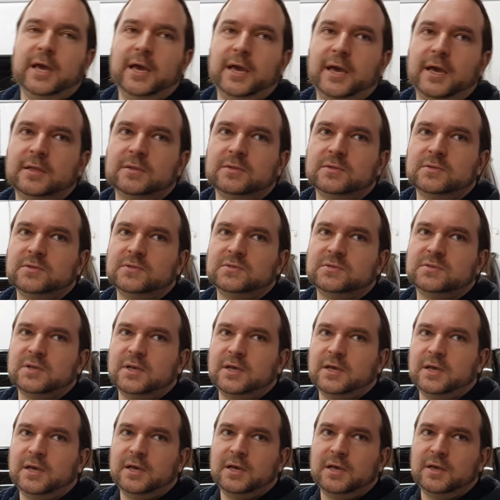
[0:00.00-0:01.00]
And
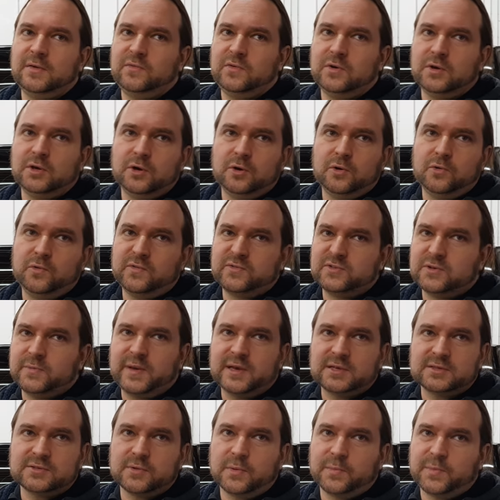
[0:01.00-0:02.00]
uh, if you go with some
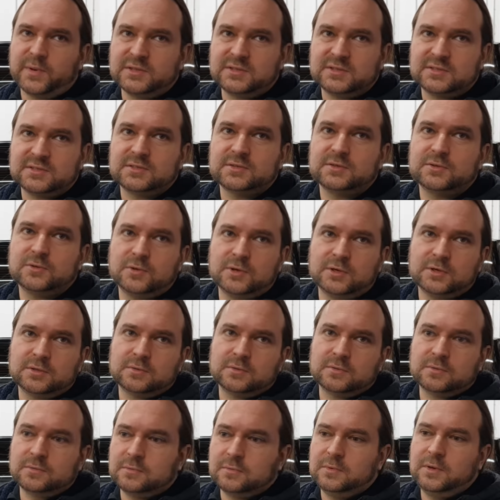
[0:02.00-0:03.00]
extra bits, you
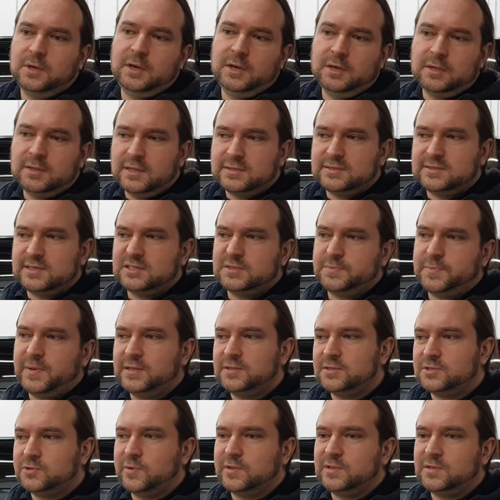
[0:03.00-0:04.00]
can, let's say,
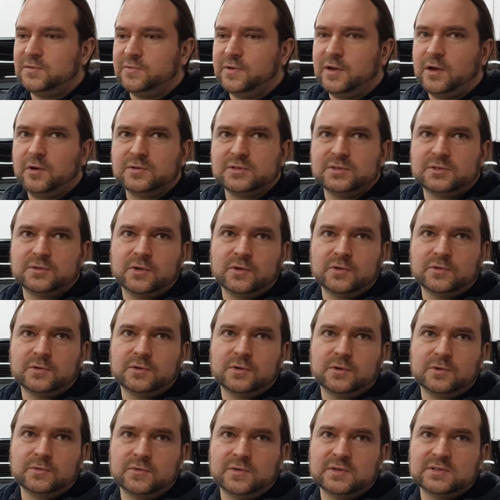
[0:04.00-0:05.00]
spend 20,000 on,
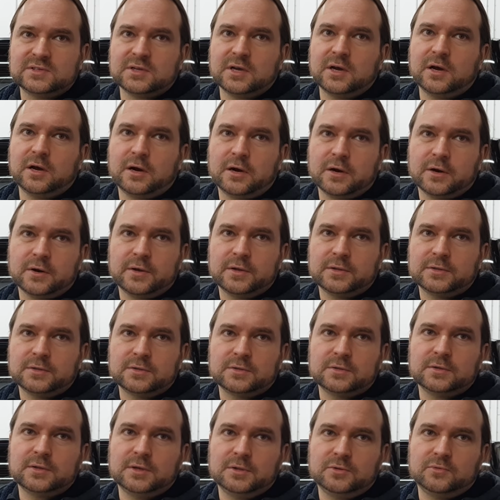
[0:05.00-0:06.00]
on this car
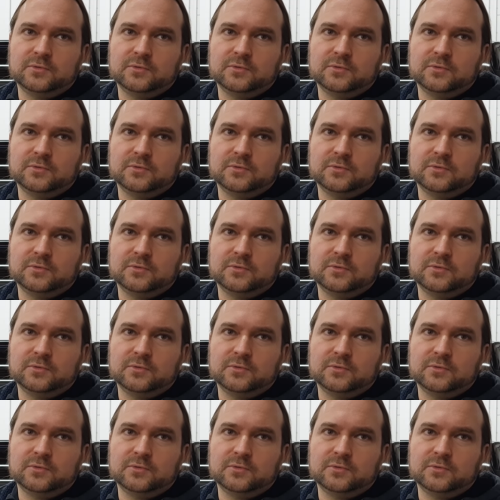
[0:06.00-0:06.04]
and mm.